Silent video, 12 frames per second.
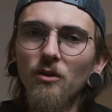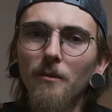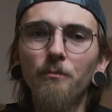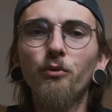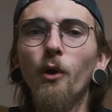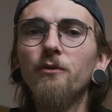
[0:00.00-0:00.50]
the
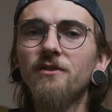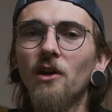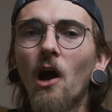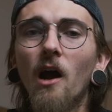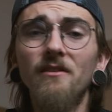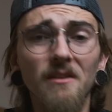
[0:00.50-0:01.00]
pros and
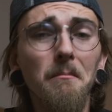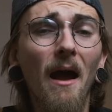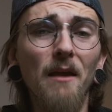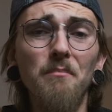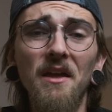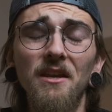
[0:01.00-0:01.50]
cons, in
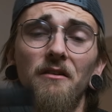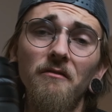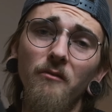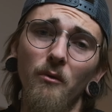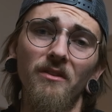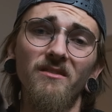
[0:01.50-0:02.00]
my opinion,
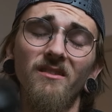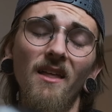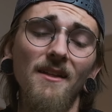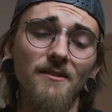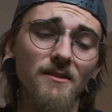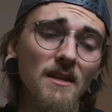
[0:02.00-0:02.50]
for this
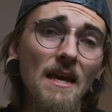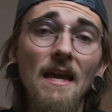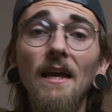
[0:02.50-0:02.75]
lens.